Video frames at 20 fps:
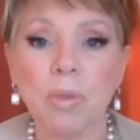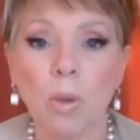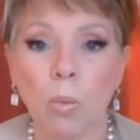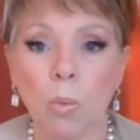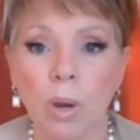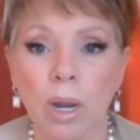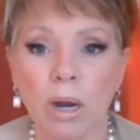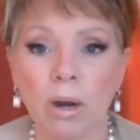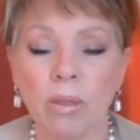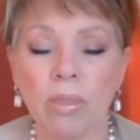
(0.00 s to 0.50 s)

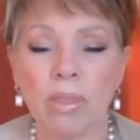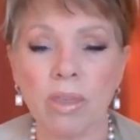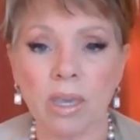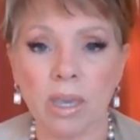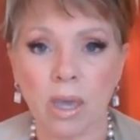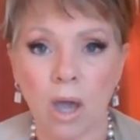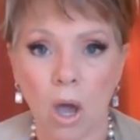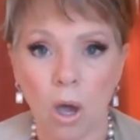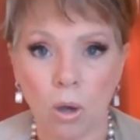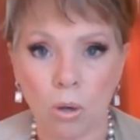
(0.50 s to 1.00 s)
where
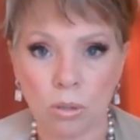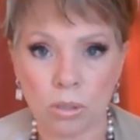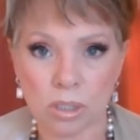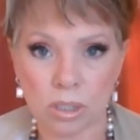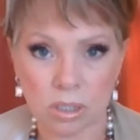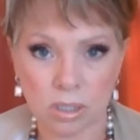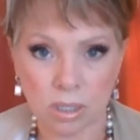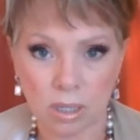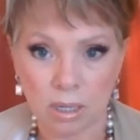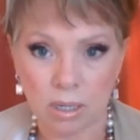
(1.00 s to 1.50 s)
the
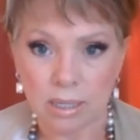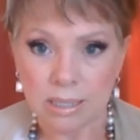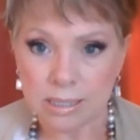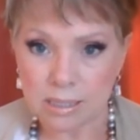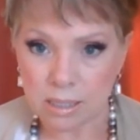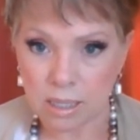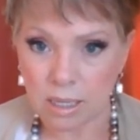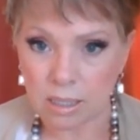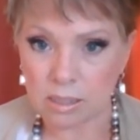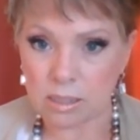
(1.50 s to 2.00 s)
host
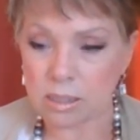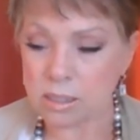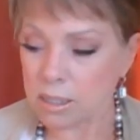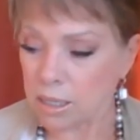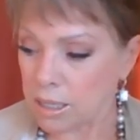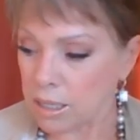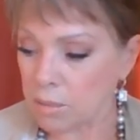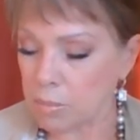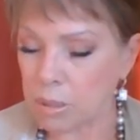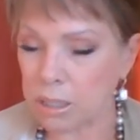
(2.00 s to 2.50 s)
sits
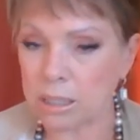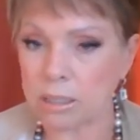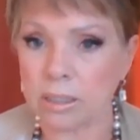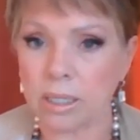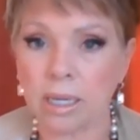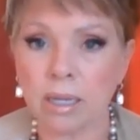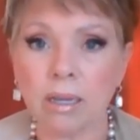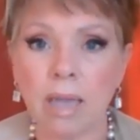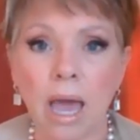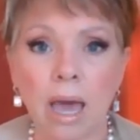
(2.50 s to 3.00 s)
in a
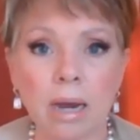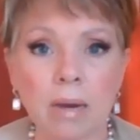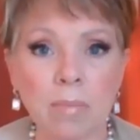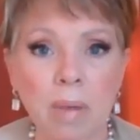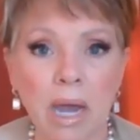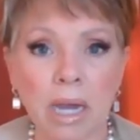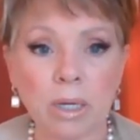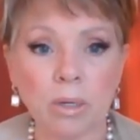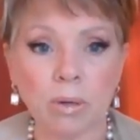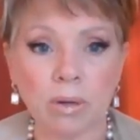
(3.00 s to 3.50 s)
building at a
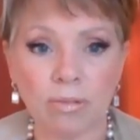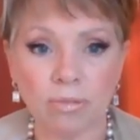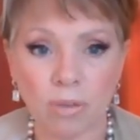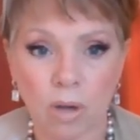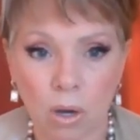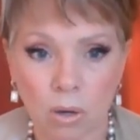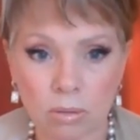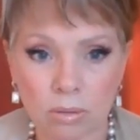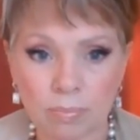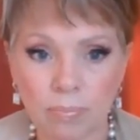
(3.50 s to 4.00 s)

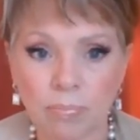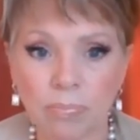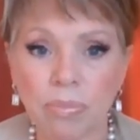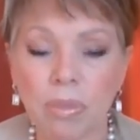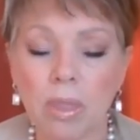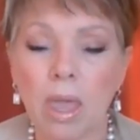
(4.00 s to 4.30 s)
microphone